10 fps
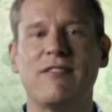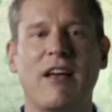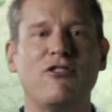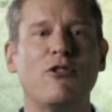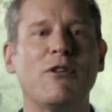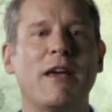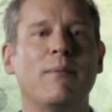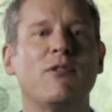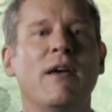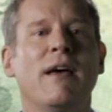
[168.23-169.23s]
Sancho
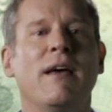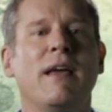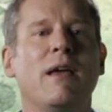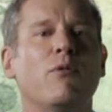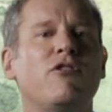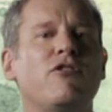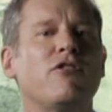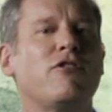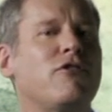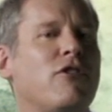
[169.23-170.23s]
claims he was
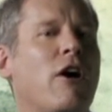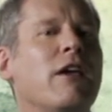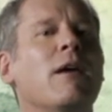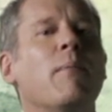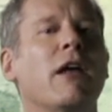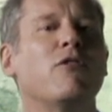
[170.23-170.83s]
just talking about